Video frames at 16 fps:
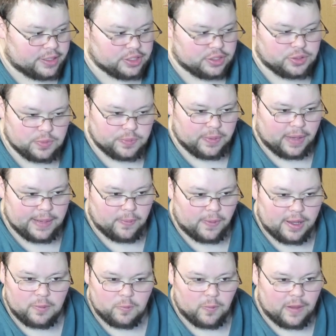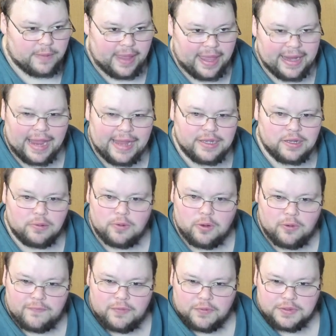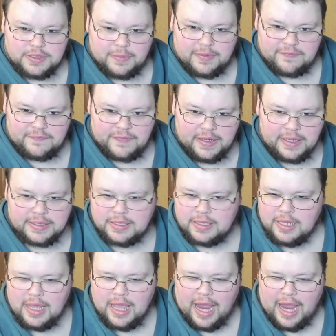issues with pipewire way back. I don't know if those have been fixed.